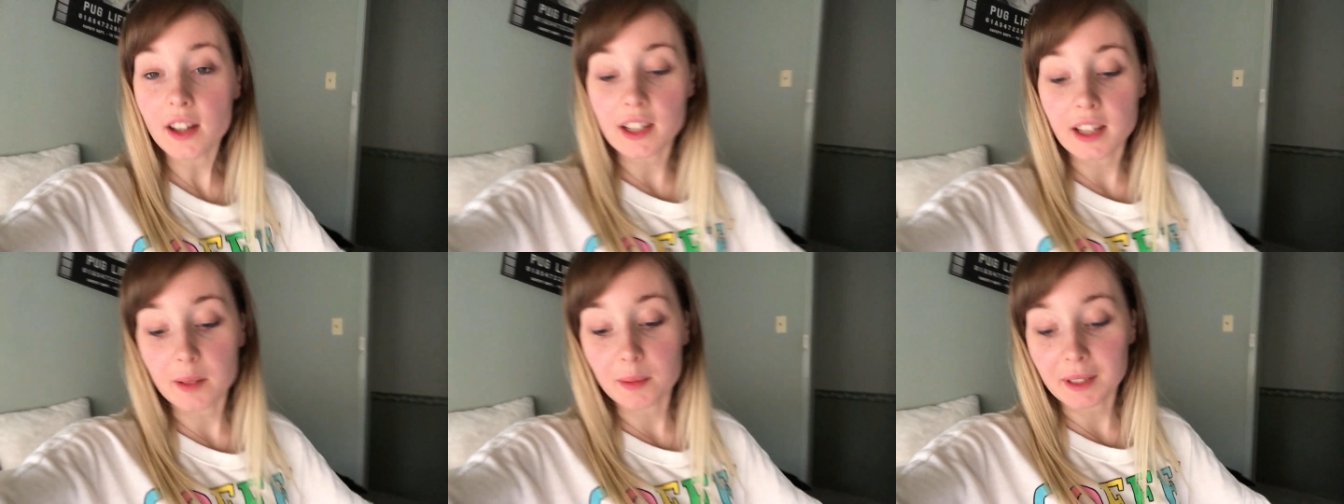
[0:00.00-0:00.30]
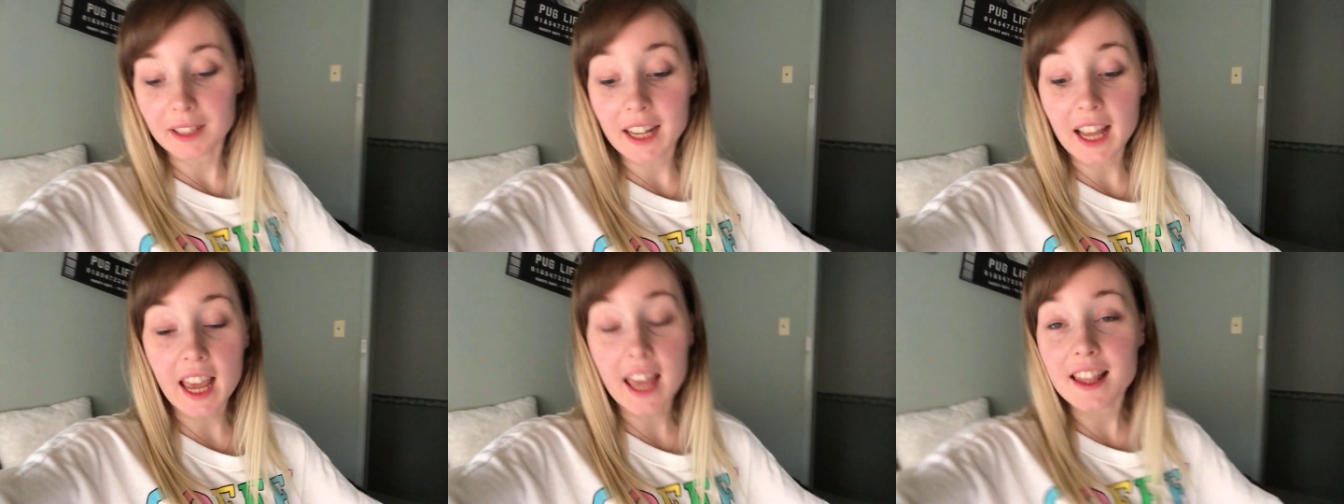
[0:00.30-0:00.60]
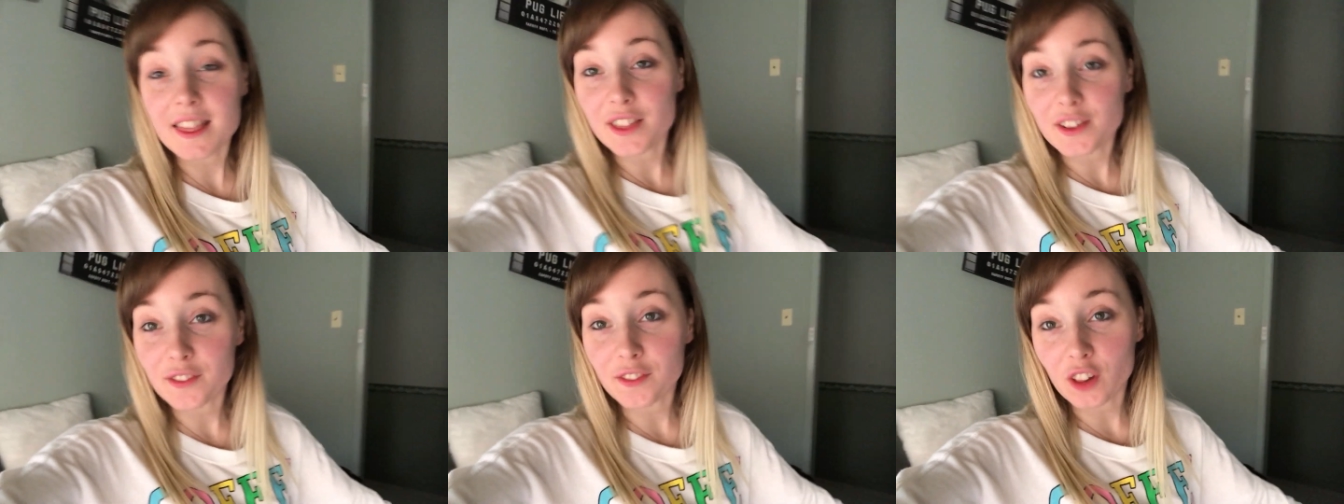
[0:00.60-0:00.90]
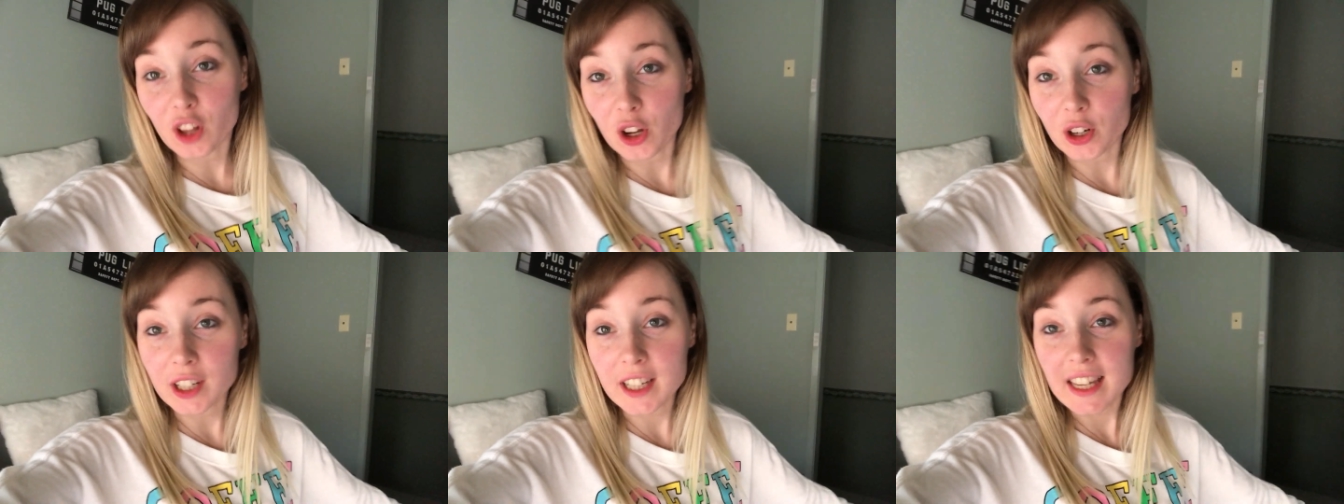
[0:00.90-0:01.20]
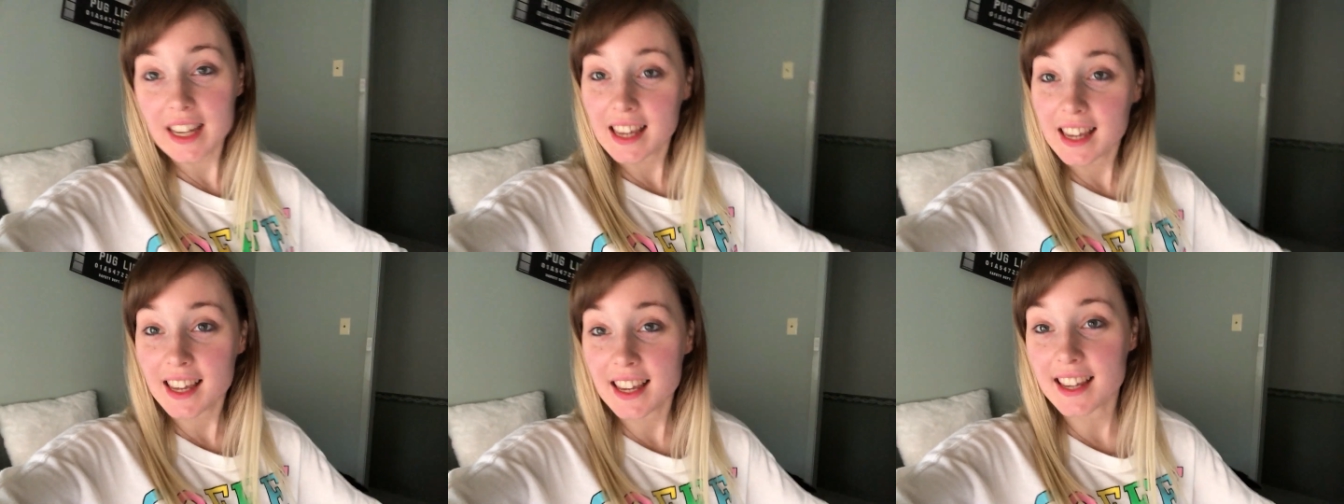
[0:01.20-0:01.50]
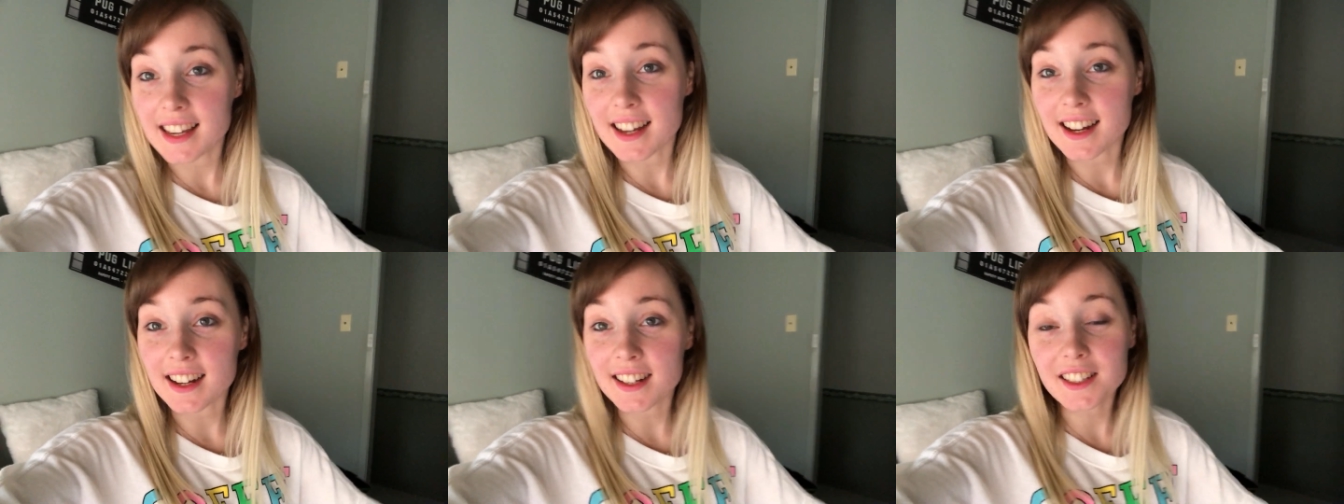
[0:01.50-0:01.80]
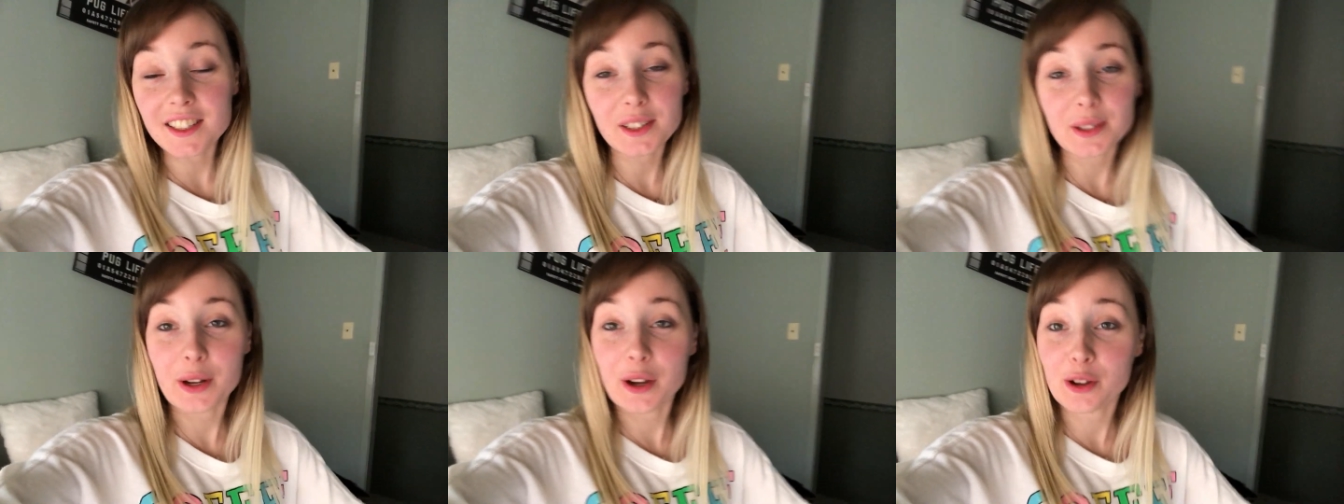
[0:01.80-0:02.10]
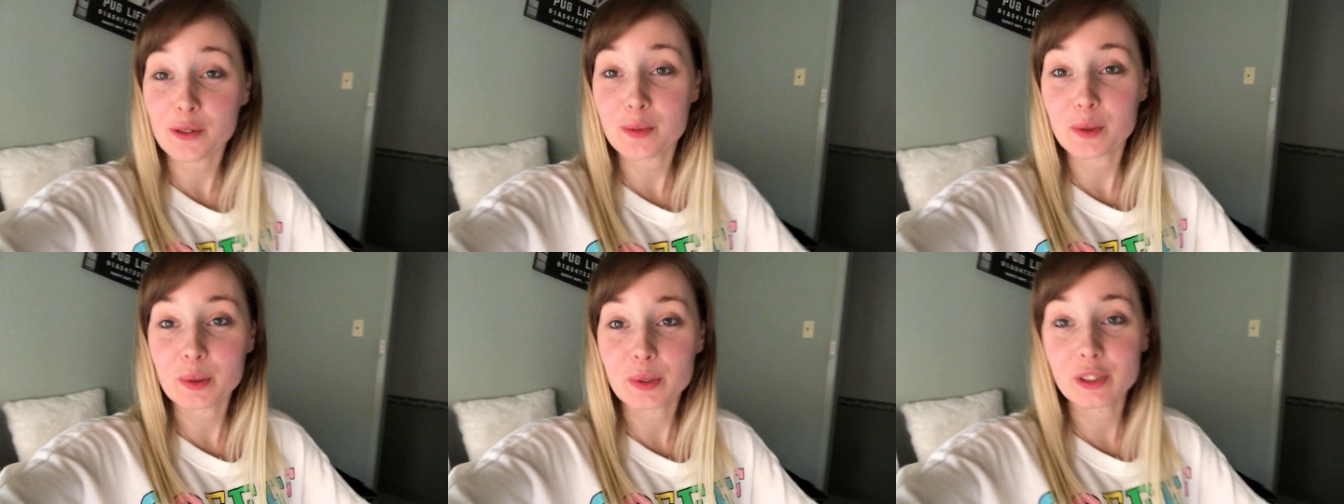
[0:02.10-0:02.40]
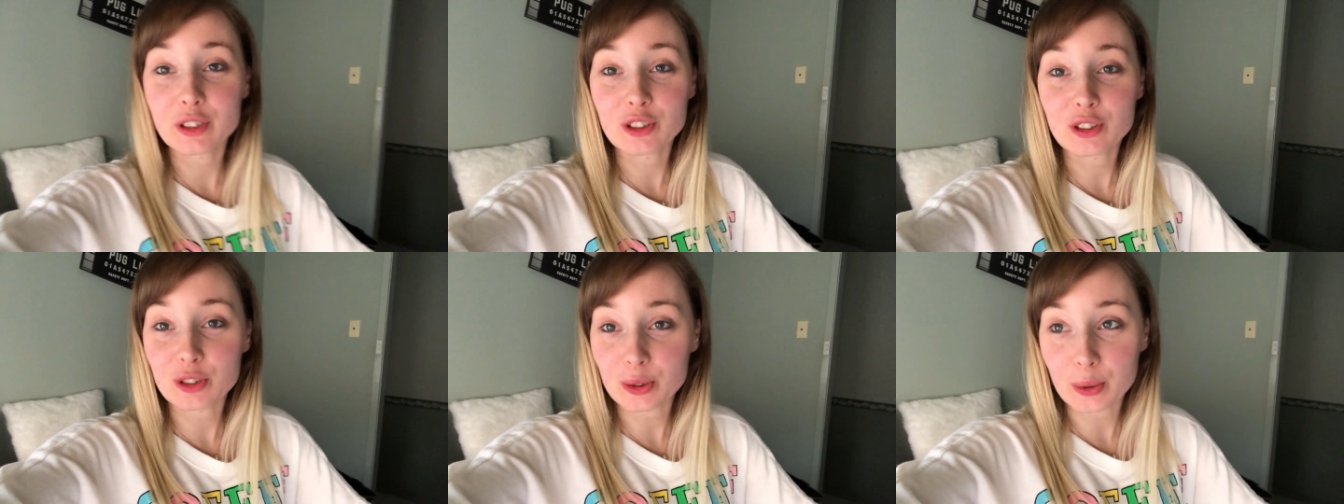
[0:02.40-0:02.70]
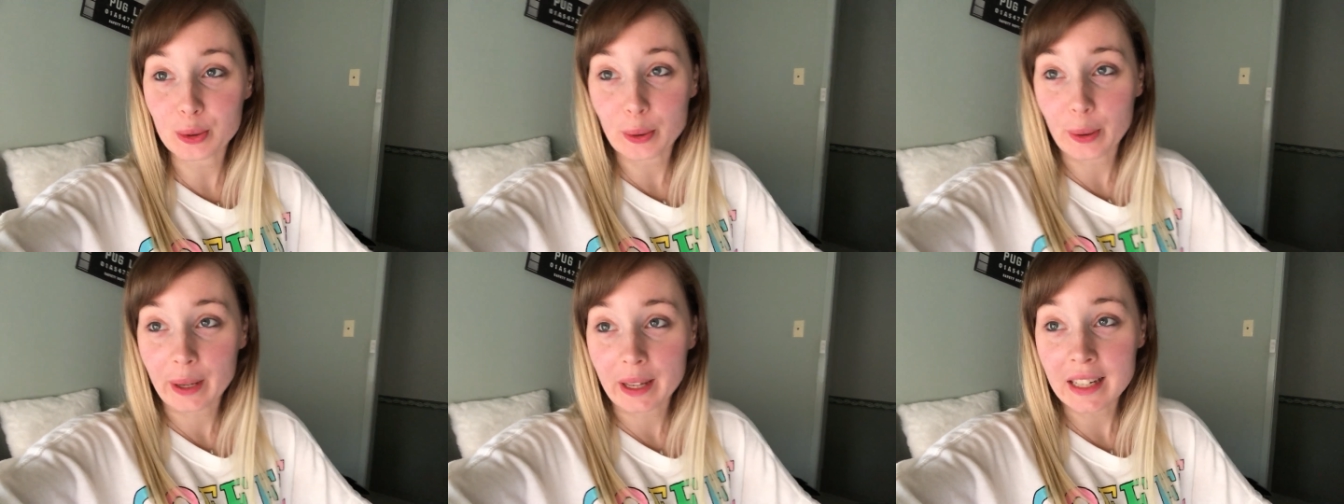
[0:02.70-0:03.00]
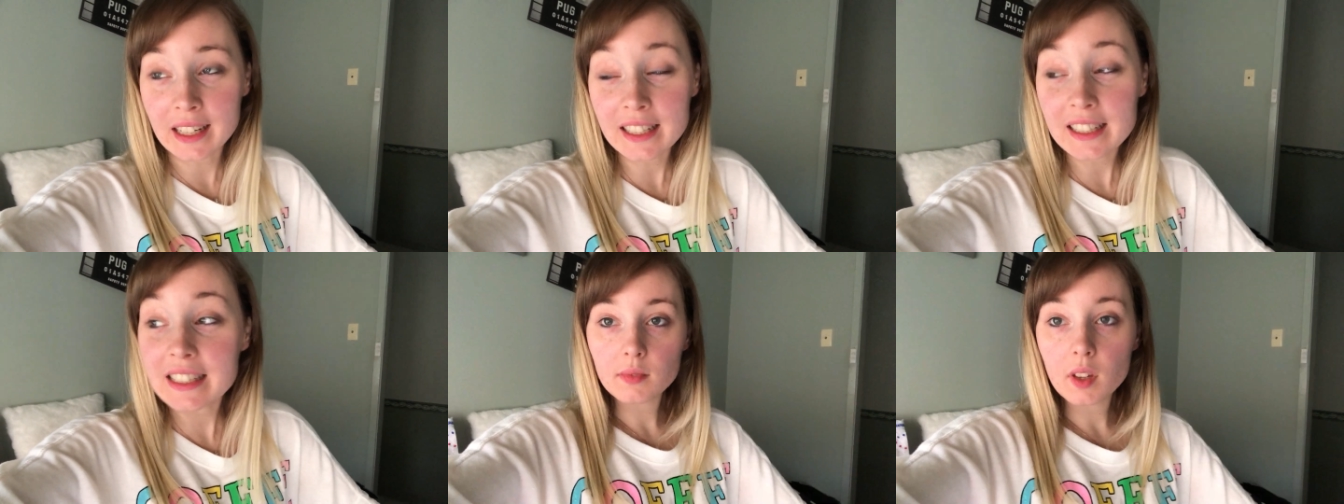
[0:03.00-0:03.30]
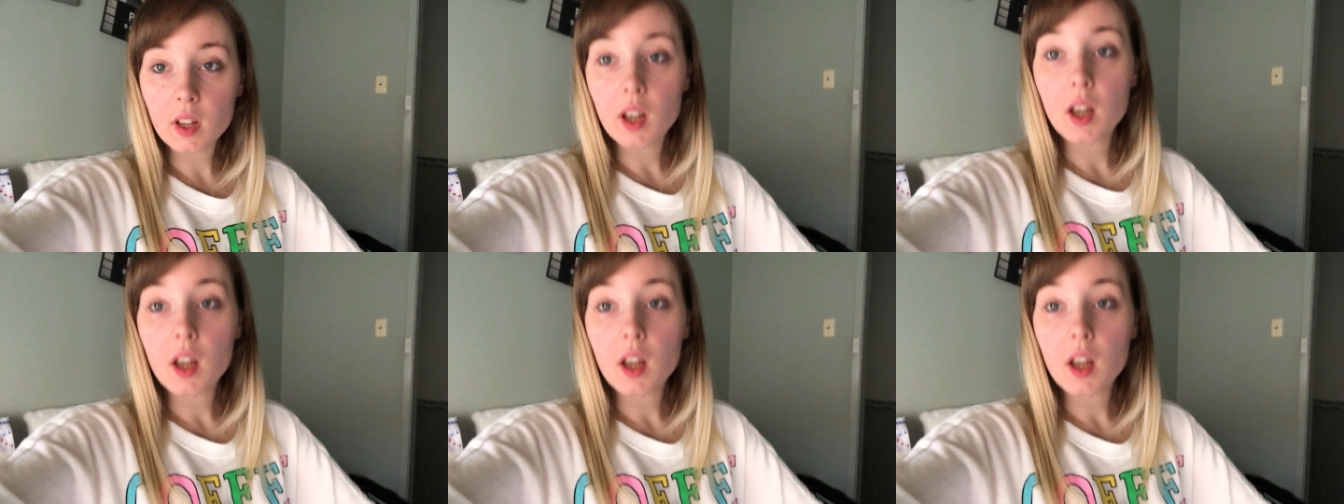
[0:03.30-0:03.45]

Okay, I'm going to end the vlog here, so I hope you enjoyed.